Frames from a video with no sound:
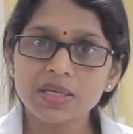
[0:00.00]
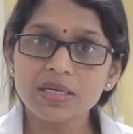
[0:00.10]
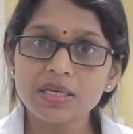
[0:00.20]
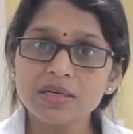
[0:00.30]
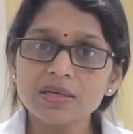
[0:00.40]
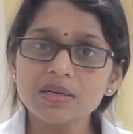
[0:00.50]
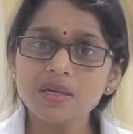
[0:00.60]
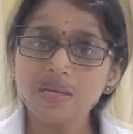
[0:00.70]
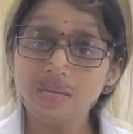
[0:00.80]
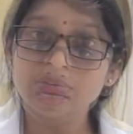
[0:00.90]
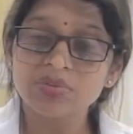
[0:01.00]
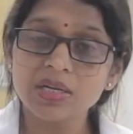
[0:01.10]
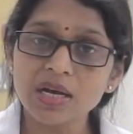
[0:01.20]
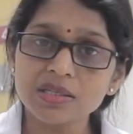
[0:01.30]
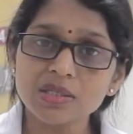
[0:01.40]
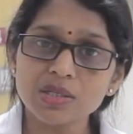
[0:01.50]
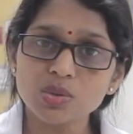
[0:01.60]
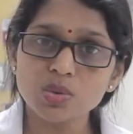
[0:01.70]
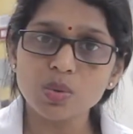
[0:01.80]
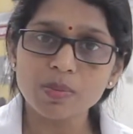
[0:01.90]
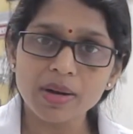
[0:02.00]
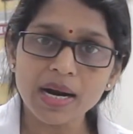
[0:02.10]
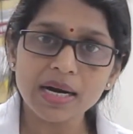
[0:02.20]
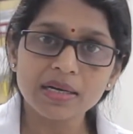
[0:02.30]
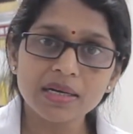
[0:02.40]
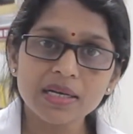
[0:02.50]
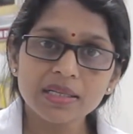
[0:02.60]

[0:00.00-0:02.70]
Here, if the lungs are so bad